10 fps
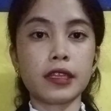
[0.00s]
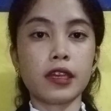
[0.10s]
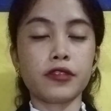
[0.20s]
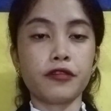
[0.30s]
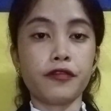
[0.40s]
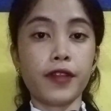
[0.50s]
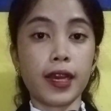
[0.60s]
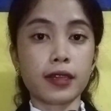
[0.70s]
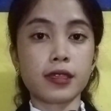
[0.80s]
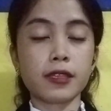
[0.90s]
that it
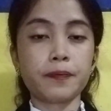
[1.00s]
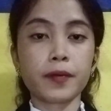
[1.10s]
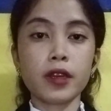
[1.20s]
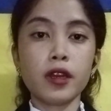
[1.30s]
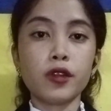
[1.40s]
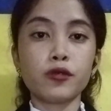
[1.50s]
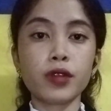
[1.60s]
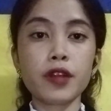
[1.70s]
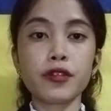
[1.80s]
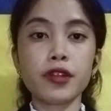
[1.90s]
reflects,
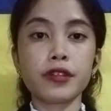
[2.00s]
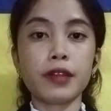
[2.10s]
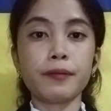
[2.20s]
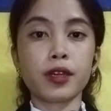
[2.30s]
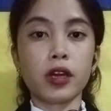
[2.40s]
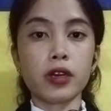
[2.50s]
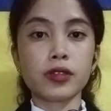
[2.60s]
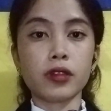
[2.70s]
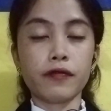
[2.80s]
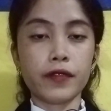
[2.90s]
rather than
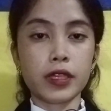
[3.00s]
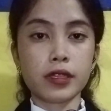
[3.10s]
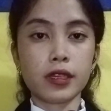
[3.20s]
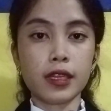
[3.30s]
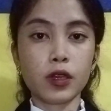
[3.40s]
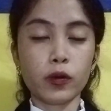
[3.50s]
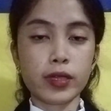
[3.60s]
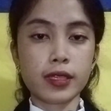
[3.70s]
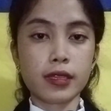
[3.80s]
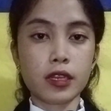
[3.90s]
because of its
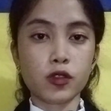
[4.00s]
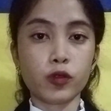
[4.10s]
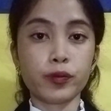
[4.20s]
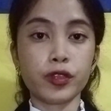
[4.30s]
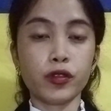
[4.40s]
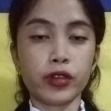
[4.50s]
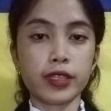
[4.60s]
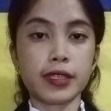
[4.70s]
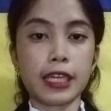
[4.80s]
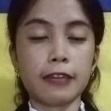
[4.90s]
linguistic
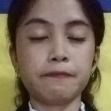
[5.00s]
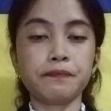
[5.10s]
superiority.